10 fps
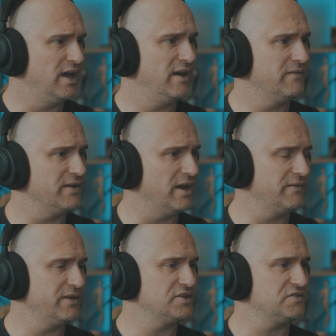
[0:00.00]

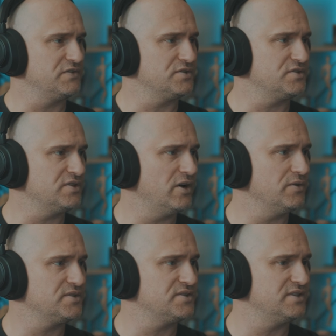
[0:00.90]
everything just feels so
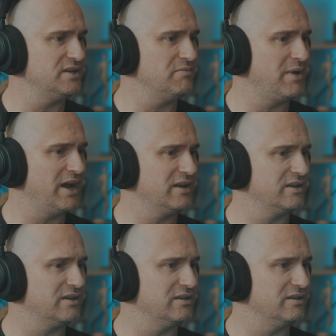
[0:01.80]

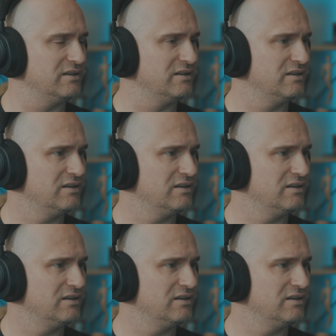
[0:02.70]
cinematic and